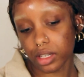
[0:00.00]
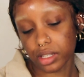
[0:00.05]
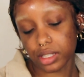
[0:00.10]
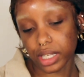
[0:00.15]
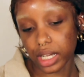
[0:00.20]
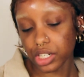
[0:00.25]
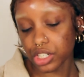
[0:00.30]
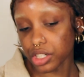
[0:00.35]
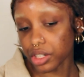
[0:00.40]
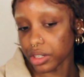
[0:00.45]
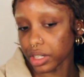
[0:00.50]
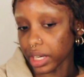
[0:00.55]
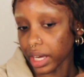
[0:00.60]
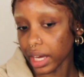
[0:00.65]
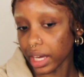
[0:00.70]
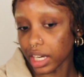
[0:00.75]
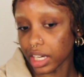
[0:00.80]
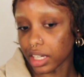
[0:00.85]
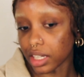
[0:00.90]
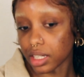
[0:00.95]
It's actually
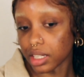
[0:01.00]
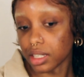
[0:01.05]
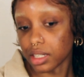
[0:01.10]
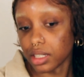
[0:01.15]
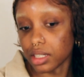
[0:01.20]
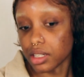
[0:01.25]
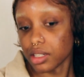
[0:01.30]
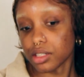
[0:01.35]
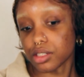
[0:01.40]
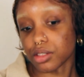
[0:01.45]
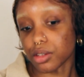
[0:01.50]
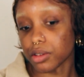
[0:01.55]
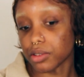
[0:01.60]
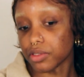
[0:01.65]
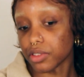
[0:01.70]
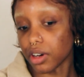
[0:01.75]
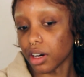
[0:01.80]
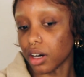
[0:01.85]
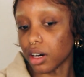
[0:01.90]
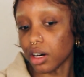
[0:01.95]
okay so
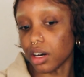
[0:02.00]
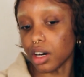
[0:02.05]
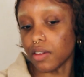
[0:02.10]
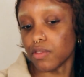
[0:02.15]
far.